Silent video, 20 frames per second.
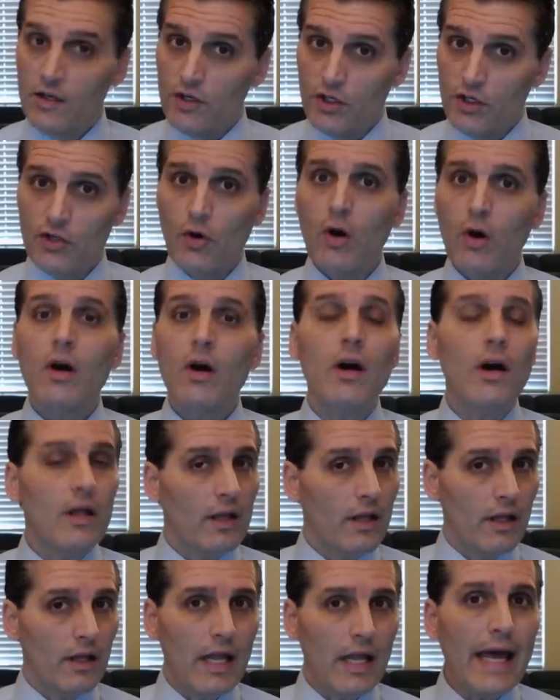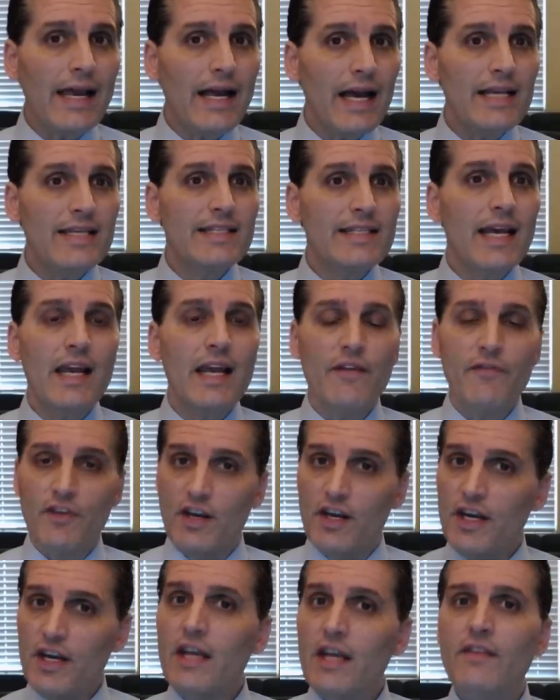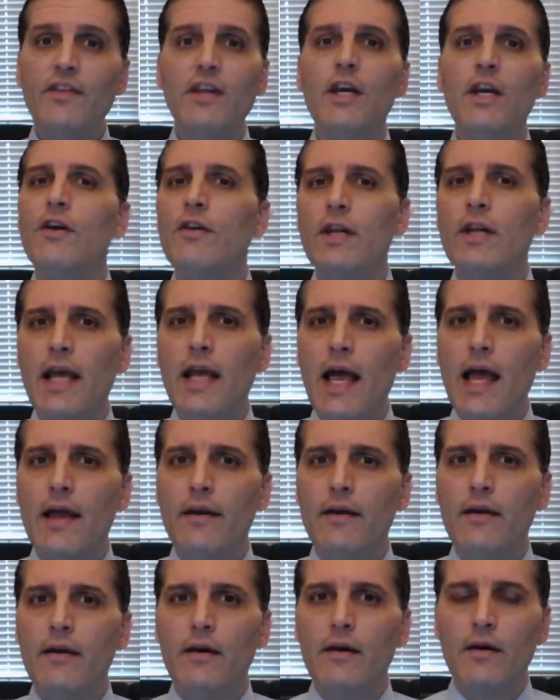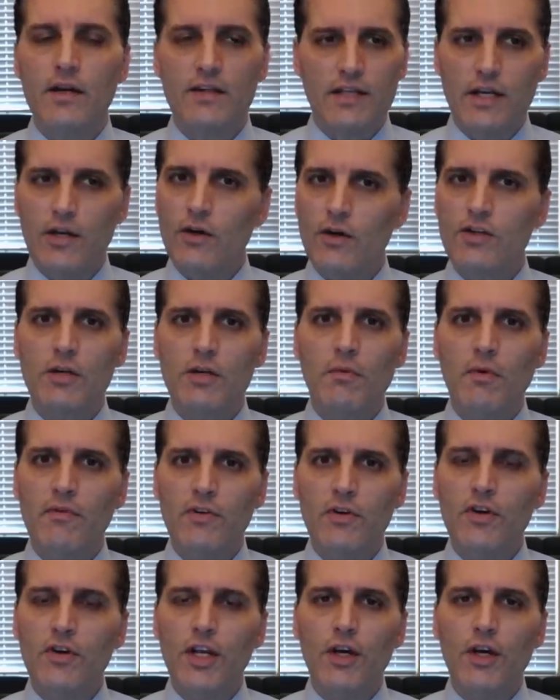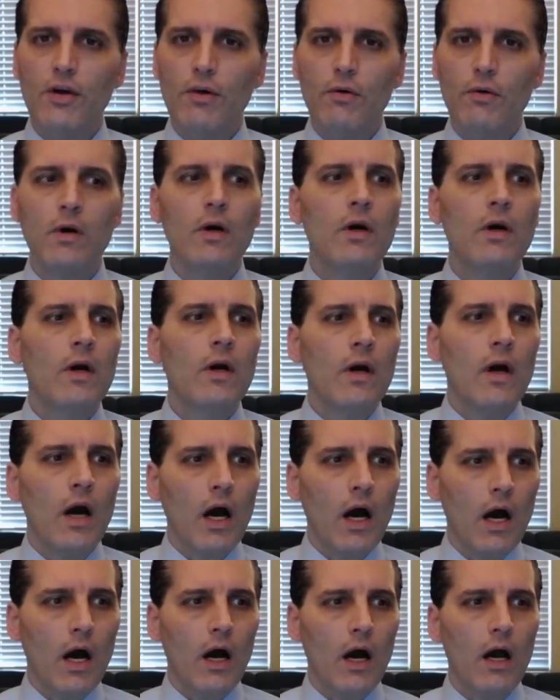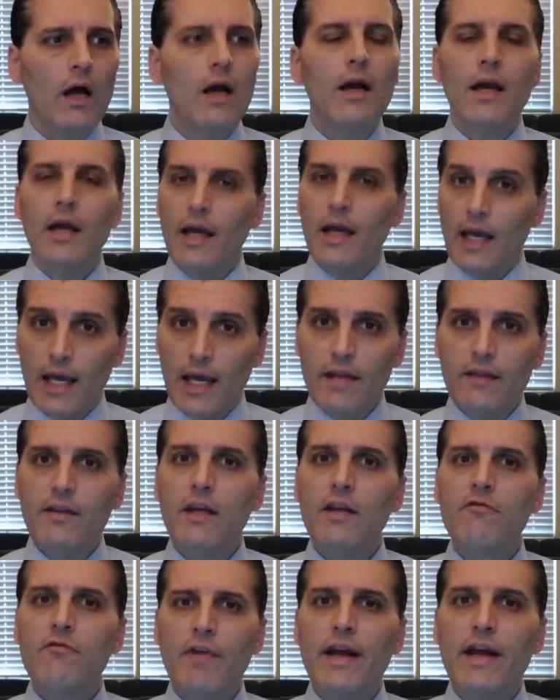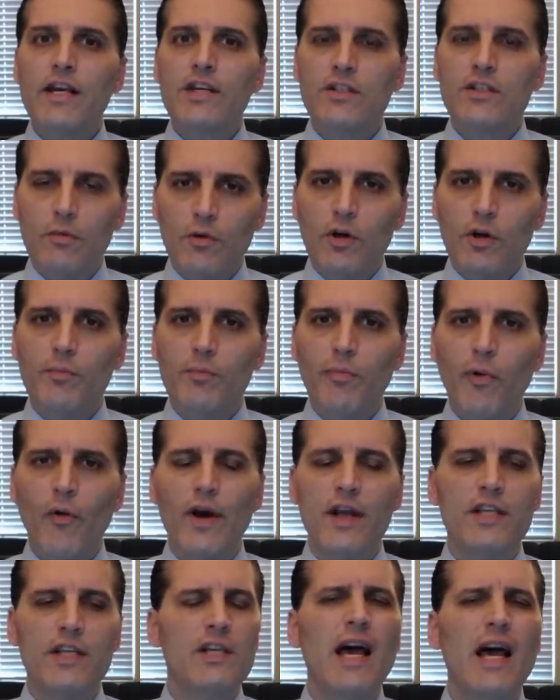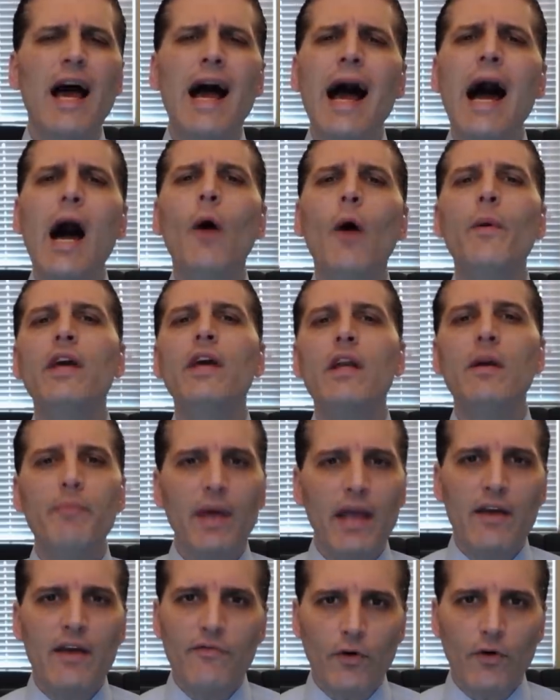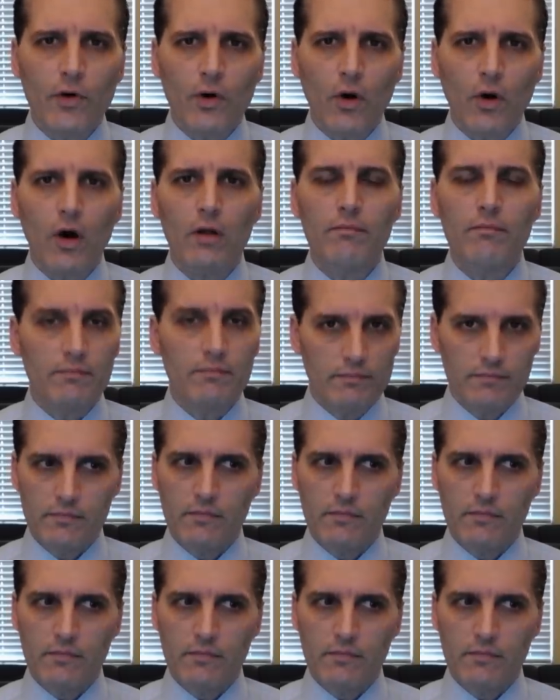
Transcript: Sure, like I said, if you need to hear it again, because I know some of you do, uh, he did raise some good points. How are we going to pay for it all?